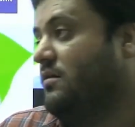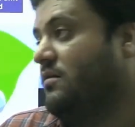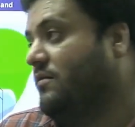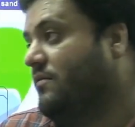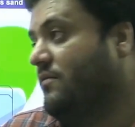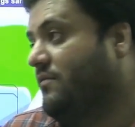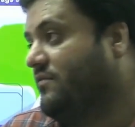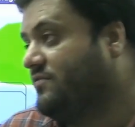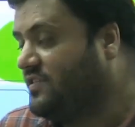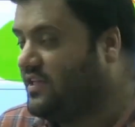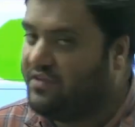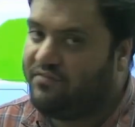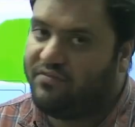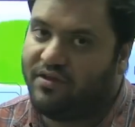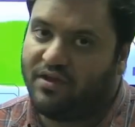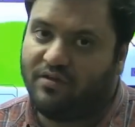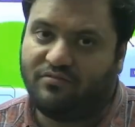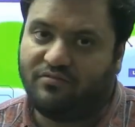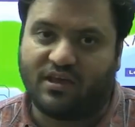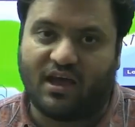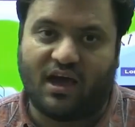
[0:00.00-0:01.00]
sea waves
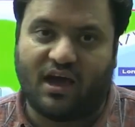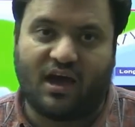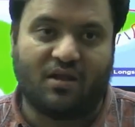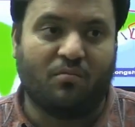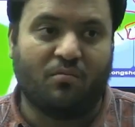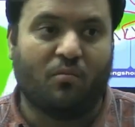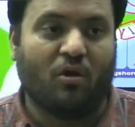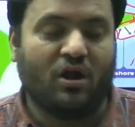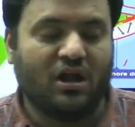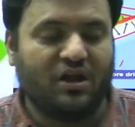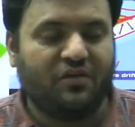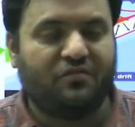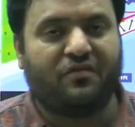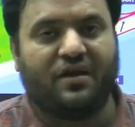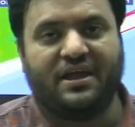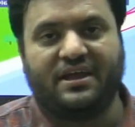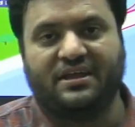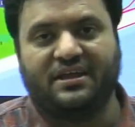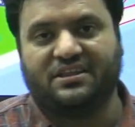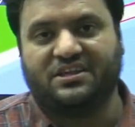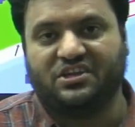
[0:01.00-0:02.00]
are modifying
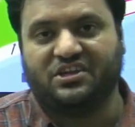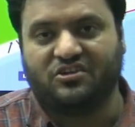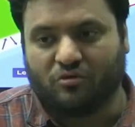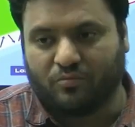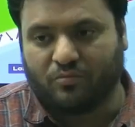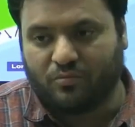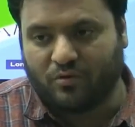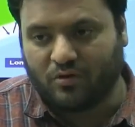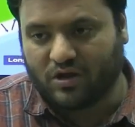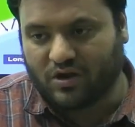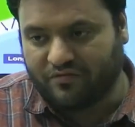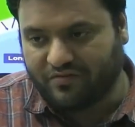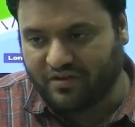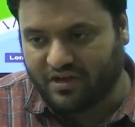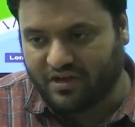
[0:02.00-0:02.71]
the topographical